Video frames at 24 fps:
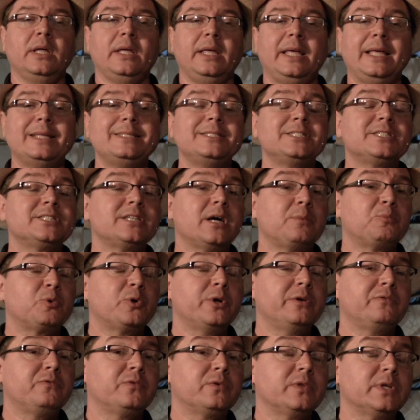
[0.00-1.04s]
in
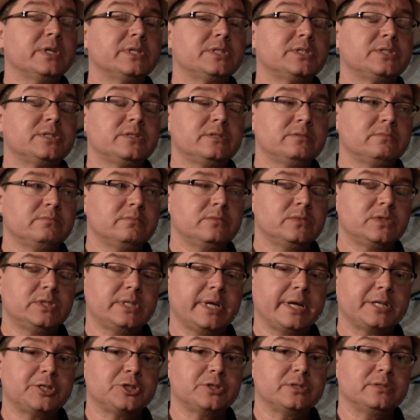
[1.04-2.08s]
summary for this
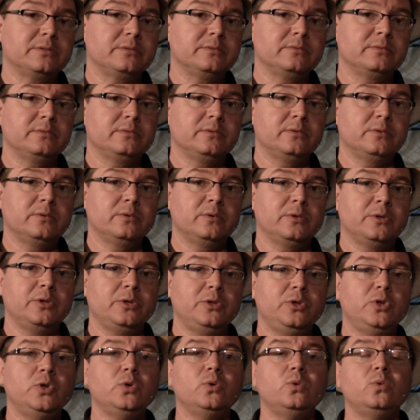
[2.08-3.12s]
section,
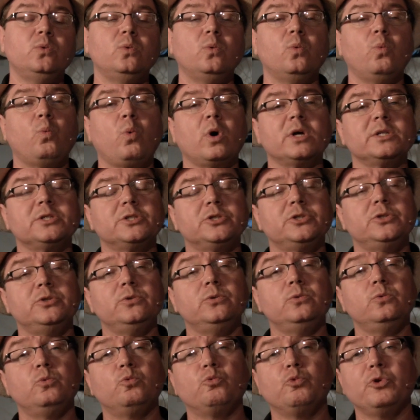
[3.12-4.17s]
you want
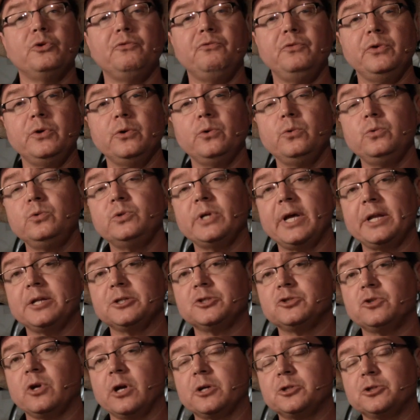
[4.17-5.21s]
to review data
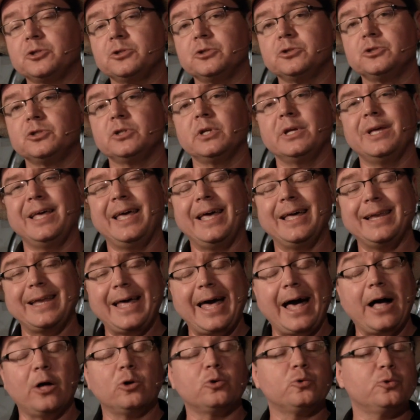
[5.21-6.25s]
structures and
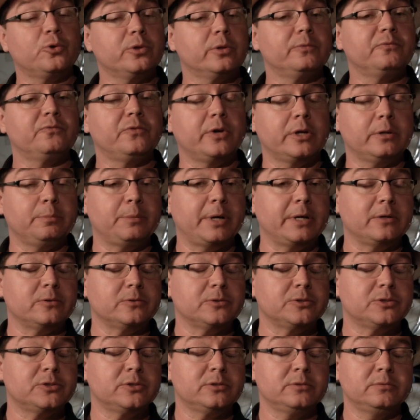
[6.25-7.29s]
algorithm
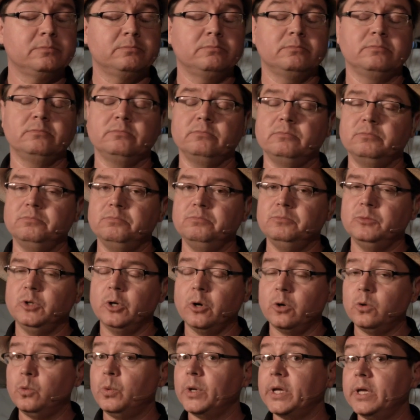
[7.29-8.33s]
fundamentals.
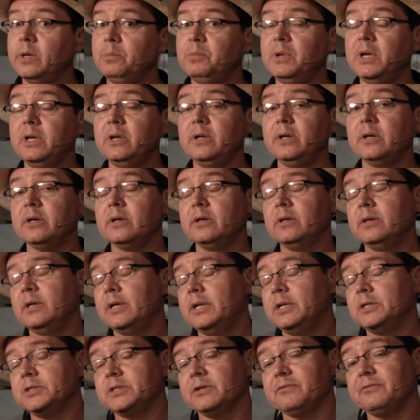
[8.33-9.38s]
Go to Wikipedia.
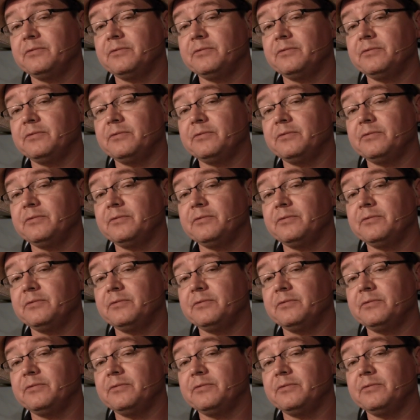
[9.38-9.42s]
It is a